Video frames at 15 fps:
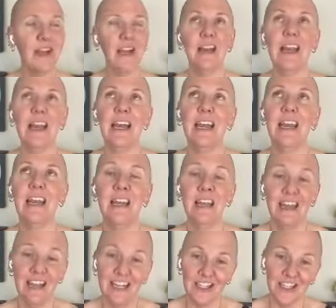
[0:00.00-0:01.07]

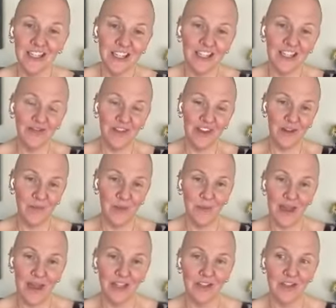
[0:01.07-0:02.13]
I just defended
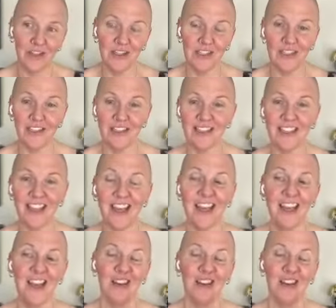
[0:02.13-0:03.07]
my master's thesis,